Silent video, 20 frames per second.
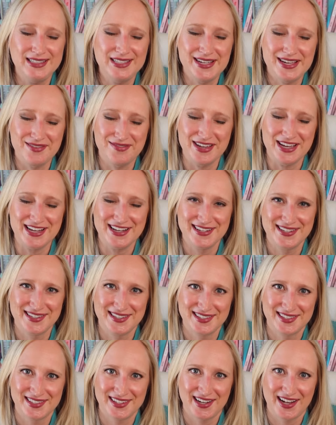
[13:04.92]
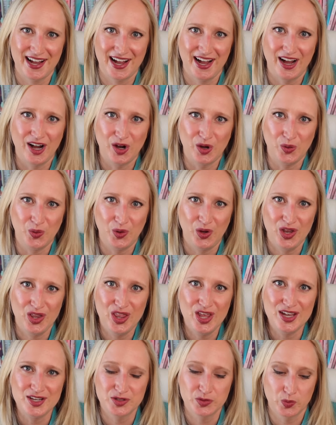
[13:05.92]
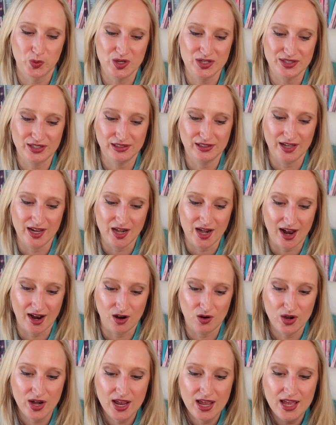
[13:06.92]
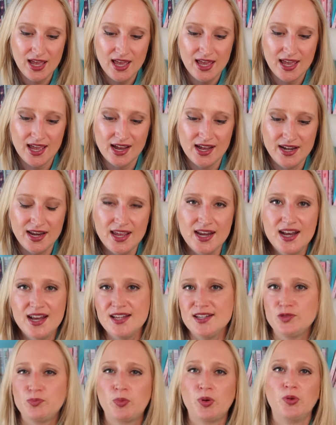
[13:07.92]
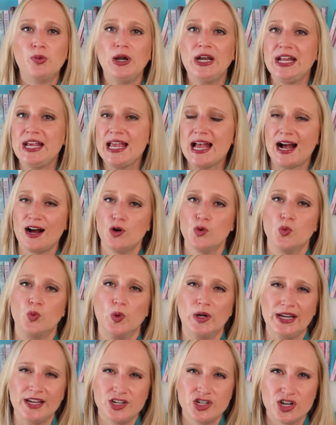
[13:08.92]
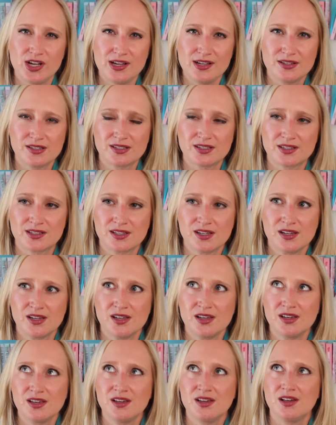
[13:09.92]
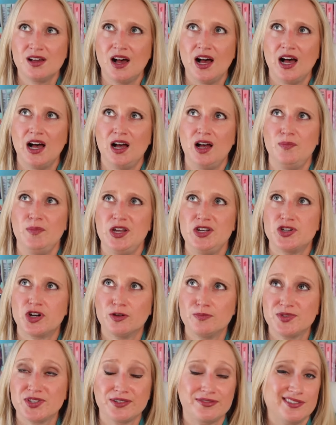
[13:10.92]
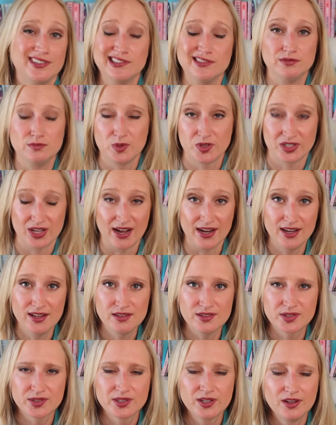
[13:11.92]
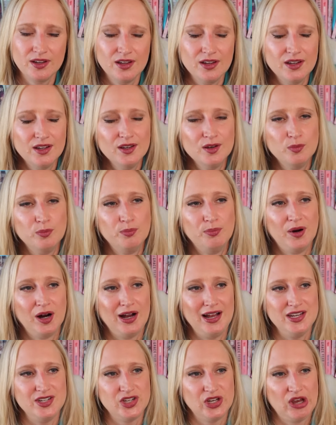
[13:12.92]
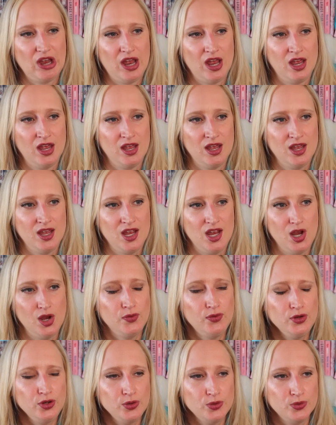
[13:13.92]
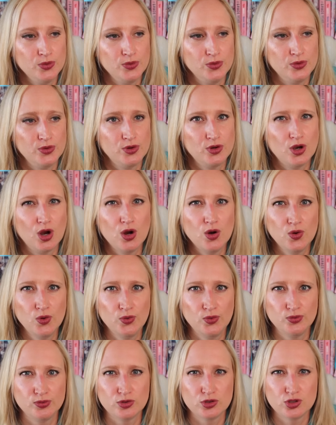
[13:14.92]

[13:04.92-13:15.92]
devious how this was laid out. And it is pretty outrageous in terms of science. But if you go